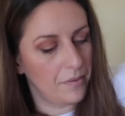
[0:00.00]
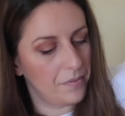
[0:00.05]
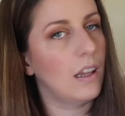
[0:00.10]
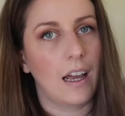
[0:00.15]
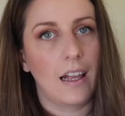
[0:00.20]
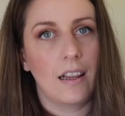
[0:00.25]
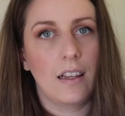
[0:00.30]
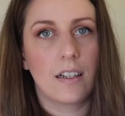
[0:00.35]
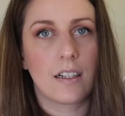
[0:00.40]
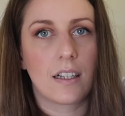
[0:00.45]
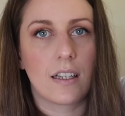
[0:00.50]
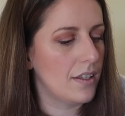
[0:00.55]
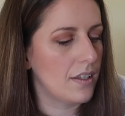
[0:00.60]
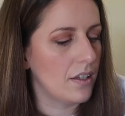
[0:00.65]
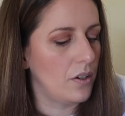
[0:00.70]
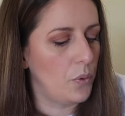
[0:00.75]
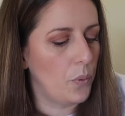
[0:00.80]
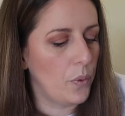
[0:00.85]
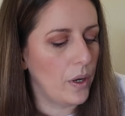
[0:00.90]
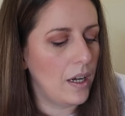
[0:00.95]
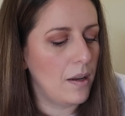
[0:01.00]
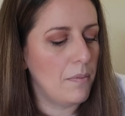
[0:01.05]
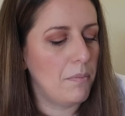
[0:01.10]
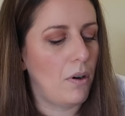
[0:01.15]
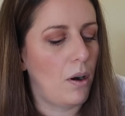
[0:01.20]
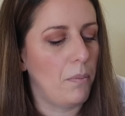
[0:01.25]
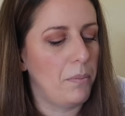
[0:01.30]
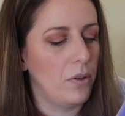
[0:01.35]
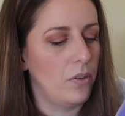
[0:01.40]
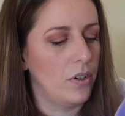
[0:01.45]
Lilac is a really
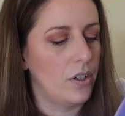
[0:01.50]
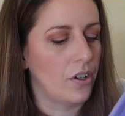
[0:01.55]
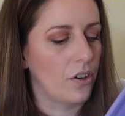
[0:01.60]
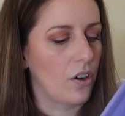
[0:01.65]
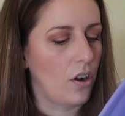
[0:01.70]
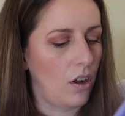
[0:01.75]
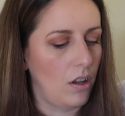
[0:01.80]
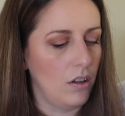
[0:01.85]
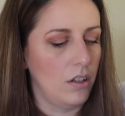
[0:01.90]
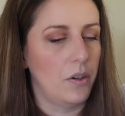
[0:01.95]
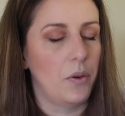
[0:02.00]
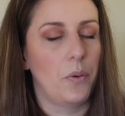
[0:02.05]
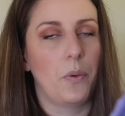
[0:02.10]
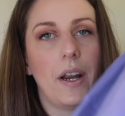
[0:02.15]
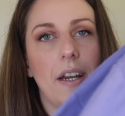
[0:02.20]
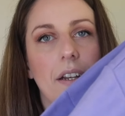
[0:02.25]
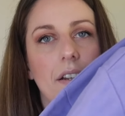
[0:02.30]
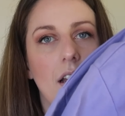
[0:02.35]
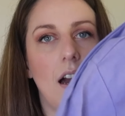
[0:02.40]
popular color right